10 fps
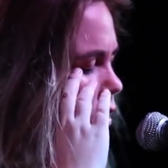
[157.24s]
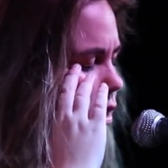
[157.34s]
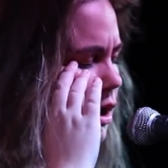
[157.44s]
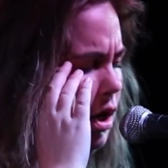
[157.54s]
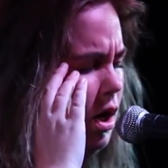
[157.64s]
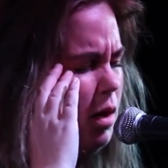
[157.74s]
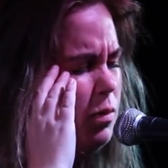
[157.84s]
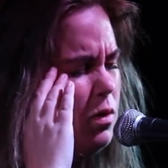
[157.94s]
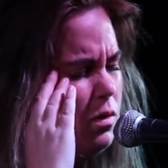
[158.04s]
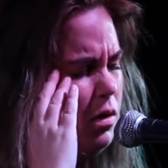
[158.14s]
I
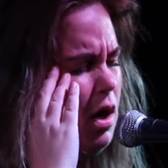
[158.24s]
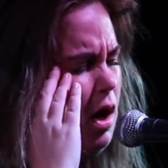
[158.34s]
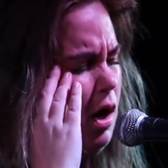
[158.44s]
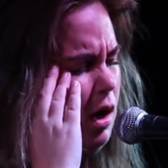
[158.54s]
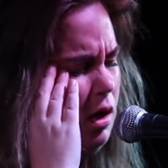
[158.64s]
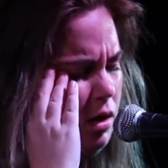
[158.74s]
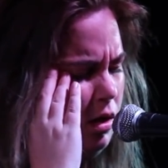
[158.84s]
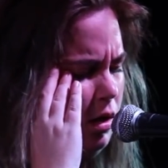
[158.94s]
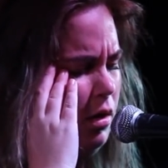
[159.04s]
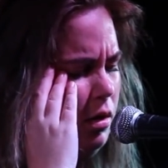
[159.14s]
will
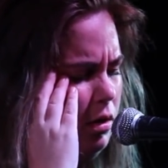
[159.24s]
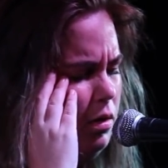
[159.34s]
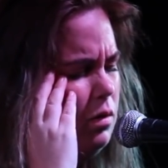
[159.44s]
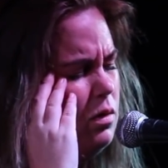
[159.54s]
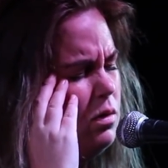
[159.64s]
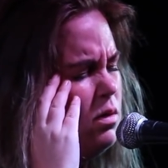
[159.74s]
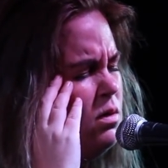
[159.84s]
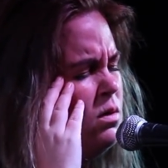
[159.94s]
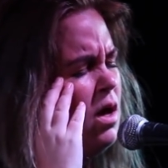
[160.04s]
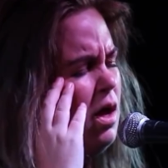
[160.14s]
cry, you
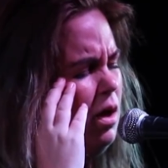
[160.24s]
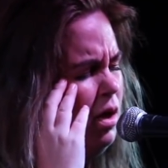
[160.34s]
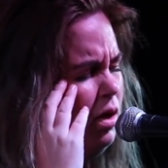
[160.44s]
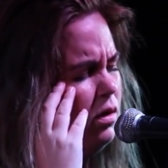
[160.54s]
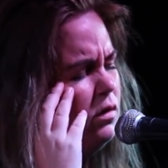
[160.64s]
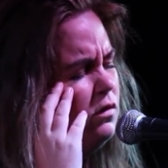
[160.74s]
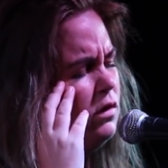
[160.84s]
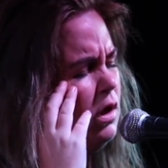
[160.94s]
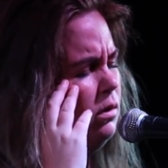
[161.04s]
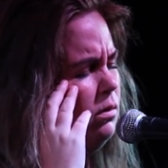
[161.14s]
will rage,
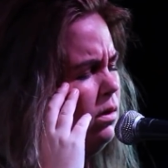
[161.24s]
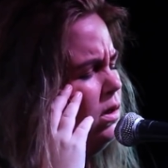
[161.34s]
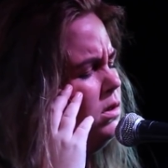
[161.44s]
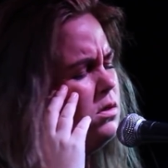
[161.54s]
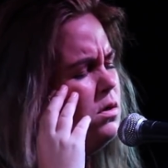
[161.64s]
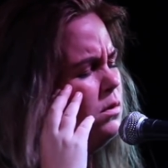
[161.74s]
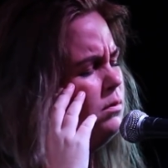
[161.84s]
run your